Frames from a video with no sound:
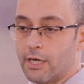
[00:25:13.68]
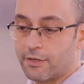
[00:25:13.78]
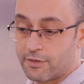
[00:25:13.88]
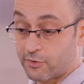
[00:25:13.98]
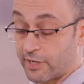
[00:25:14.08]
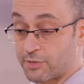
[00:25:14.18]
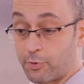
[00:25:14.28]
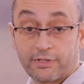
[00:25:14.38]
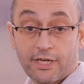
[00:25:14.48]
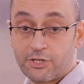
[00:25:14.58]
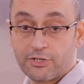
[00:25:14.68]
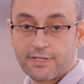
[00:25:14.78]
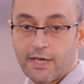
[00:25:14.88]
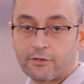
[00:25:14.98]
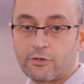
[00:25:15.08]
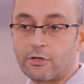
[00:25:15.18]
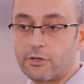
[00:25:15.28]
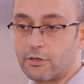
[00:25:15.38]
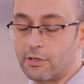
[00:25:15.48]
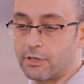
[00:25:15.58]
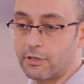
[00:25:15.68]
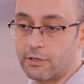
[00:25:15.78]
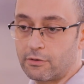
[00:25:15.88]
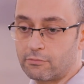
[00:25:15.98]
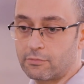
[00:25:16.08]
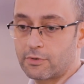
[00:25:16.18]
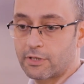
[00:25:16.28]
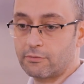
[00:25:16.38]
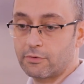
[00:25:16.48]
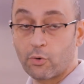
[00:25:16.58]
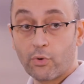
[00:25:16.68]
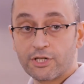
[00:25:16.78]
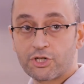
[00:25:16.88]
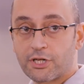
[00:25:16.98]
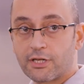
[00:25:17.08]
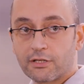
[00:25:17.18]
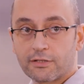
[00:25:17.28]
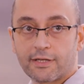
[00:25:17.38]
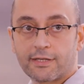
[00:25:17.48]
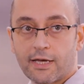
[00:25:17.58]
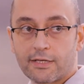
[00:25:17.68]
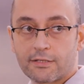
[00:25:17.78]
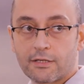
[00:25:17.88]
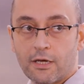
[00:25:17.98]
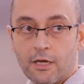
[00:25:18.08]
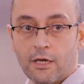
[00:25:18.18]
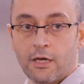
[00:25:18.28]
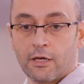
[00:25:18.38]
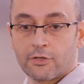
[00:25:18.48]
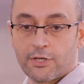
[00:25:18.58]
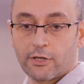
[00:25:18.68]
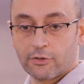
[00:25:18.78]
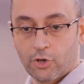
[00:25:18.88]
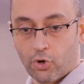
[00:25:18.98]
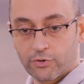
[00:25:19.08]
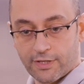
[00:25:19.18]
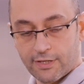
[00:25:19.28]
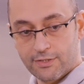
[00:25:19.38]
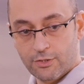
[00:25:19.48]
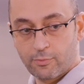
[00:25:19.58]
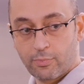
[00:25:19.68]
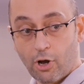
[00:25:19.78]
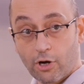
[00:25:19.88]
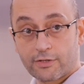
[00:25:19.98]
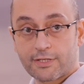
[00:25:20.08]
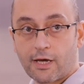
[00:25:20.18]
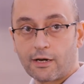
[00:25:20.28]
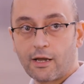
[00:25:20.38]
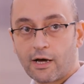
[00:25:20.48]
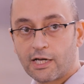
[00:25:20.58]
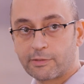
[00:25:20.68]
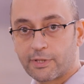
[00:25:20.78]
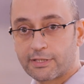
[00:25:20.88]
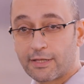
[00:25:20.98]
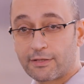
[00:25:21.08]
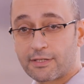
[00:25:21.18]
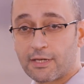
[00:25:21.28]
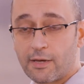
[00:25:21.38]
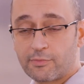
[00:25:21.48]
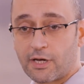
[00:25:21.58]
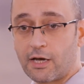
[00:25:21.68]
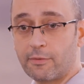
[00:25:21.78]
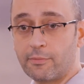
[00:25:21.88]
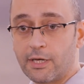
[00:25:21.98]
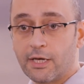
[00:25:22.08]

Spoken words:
in the transportation sector, the windshield that has certain coatings to block sunlight, but at the same time